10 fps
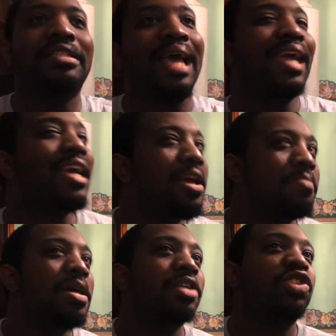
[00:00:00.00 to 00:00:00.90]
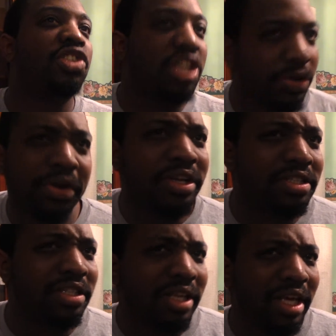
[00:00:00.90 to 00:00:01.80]
taking him
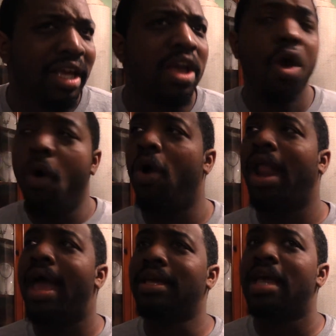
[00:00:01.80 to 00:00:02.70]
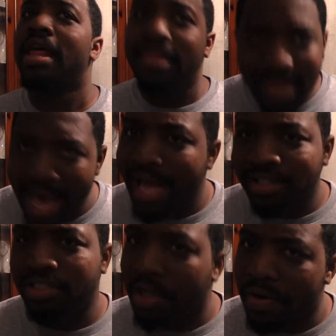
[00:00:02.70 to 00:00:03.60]
seriously or like that
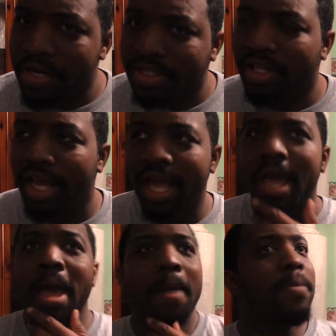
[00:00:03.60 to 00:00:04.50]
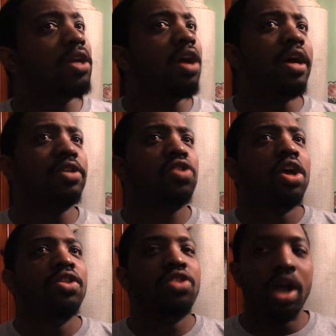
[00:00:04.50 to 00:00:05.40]
seriously, because
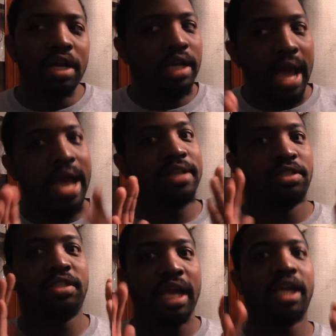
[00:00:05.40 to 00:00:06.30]
that last